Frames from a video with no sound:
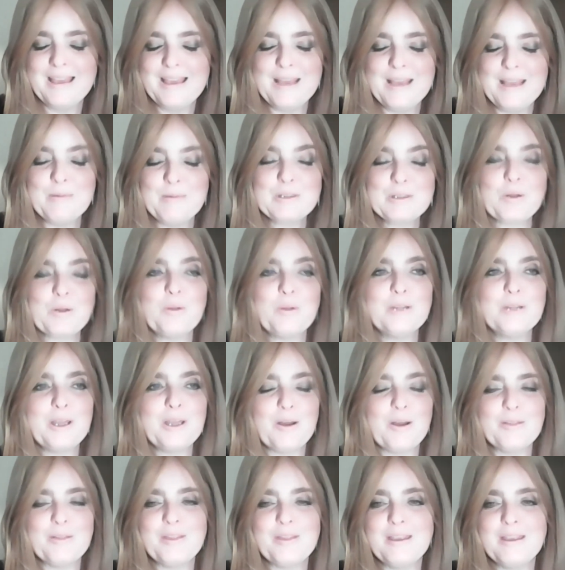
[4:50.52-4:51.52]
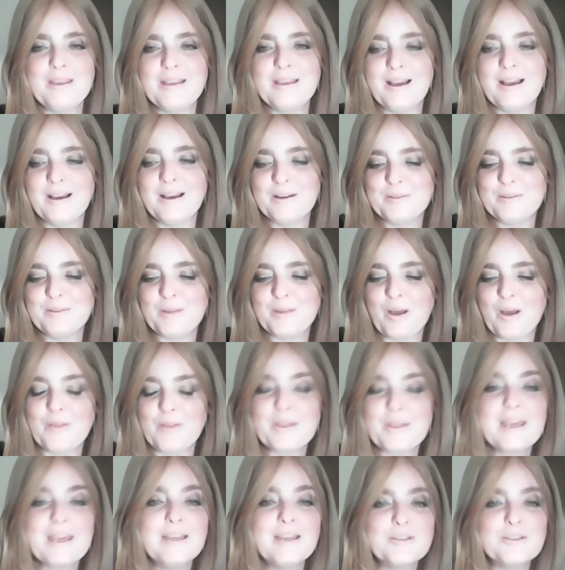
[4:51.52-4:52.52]
was only on
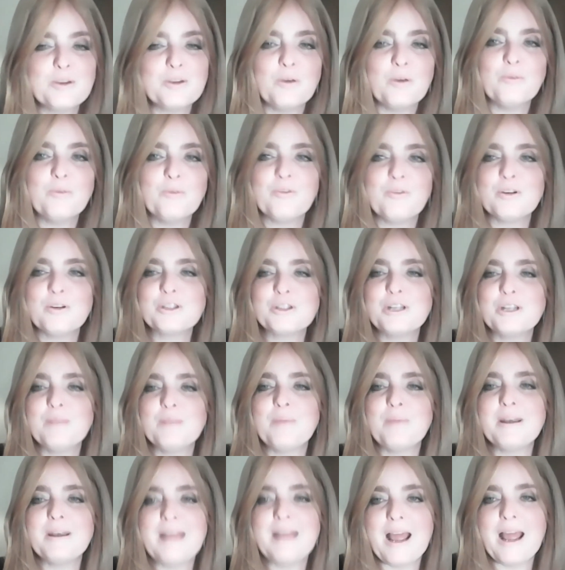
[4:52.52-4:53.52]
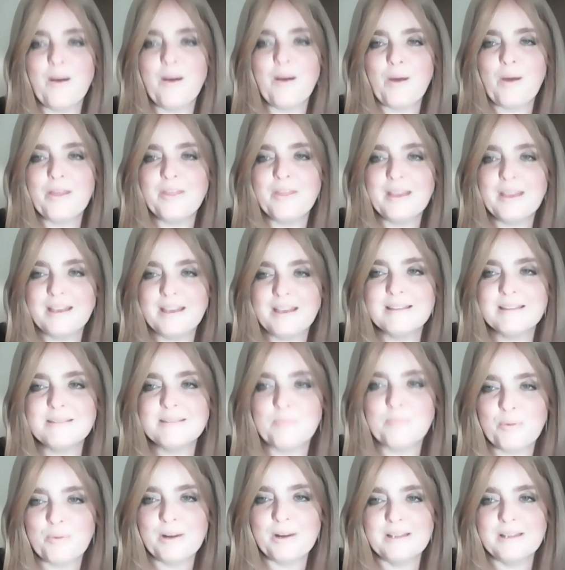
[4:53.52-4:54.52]
the Kindle version, but now I think it's
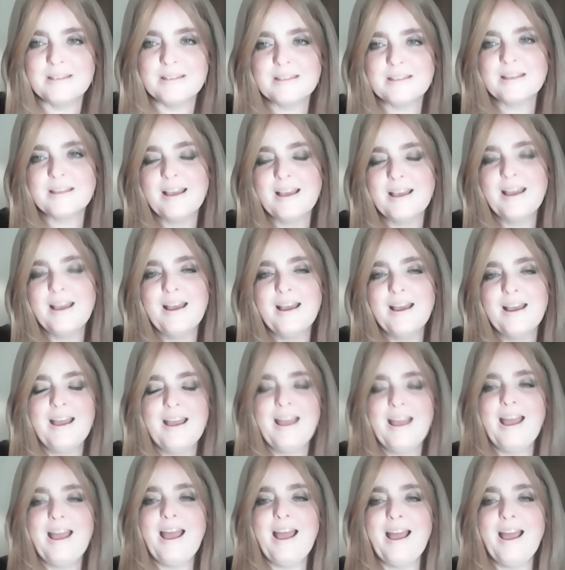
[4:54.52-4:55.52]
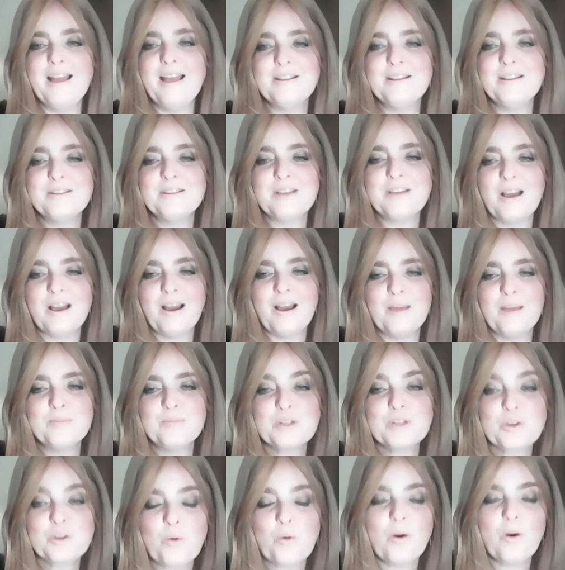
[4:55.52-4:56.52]
in print. And I'm
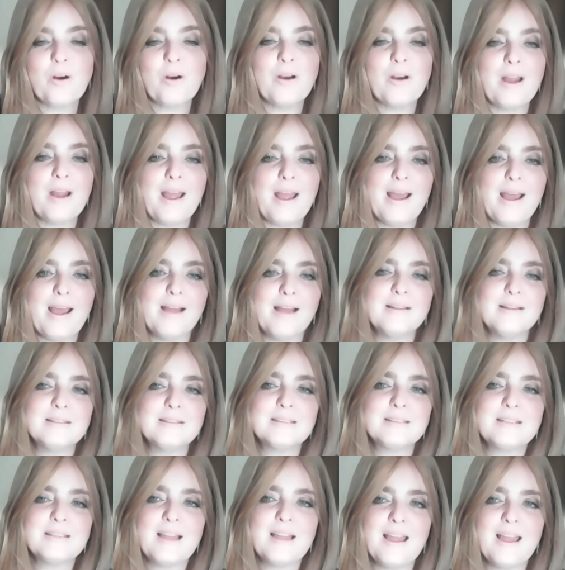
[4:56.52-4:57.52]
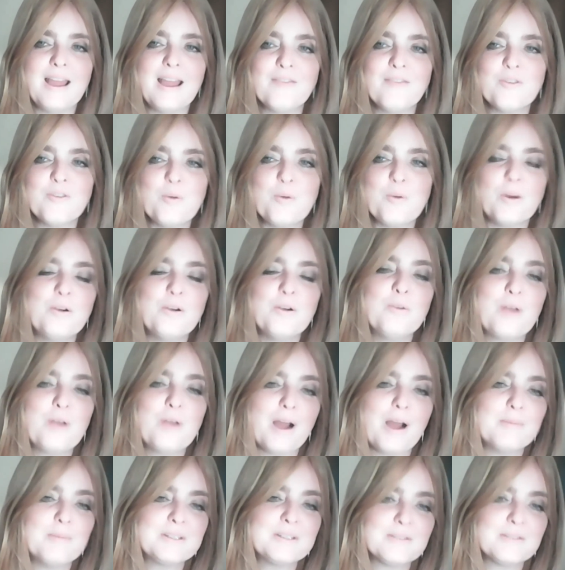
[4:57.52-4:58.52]
sure, as everyone who
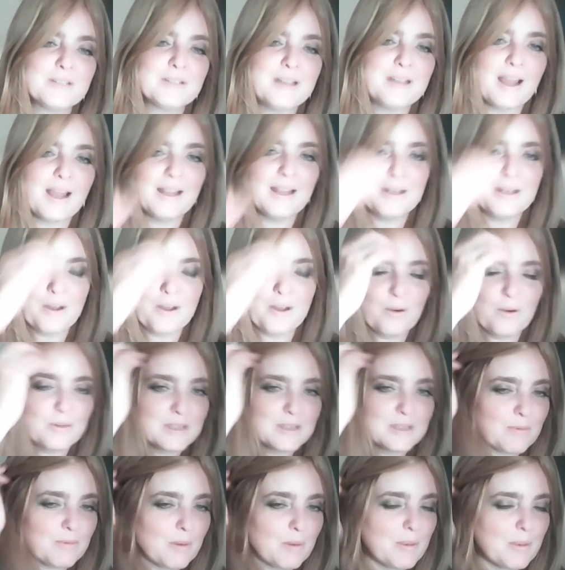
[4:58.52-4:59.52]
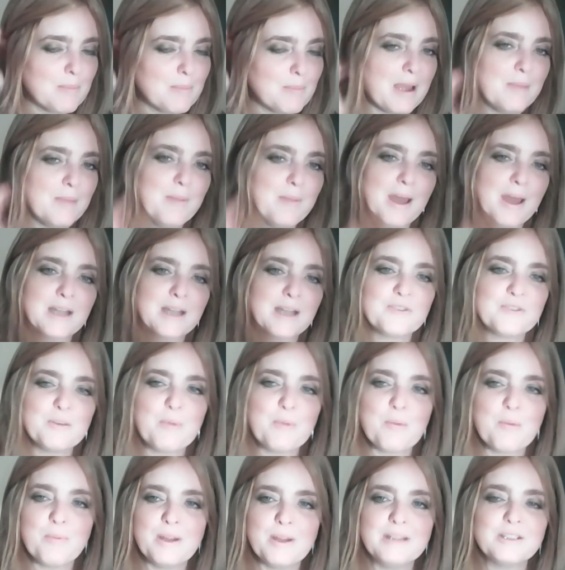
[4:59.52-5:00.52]
comes here tonight knows, that Rabbi Manis
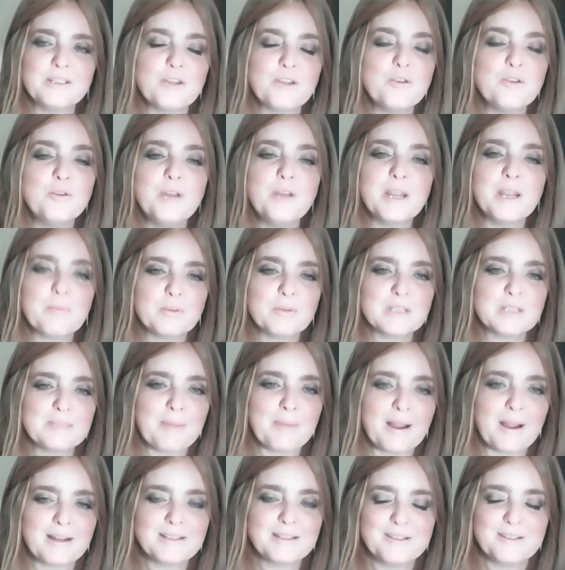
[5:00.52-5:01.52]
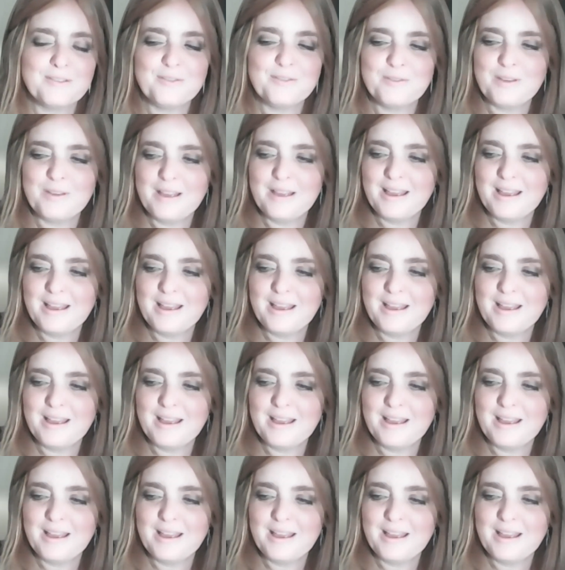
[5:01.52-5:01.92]
Friedman brings a unique perspective,